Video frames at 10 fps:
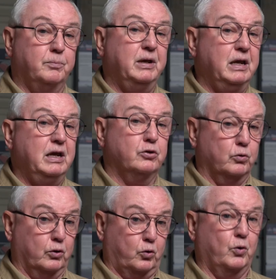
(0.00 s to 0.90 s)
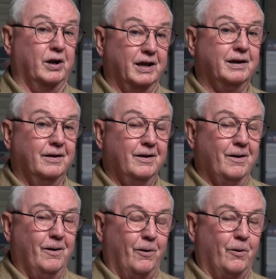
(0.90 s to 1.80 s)
could be either acrylic
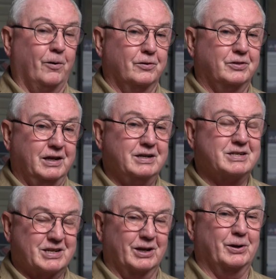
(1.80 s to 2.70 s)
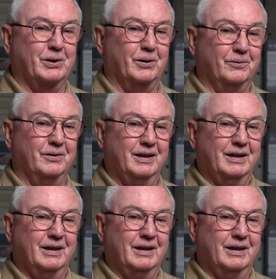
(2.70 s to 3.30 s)
or the silicone.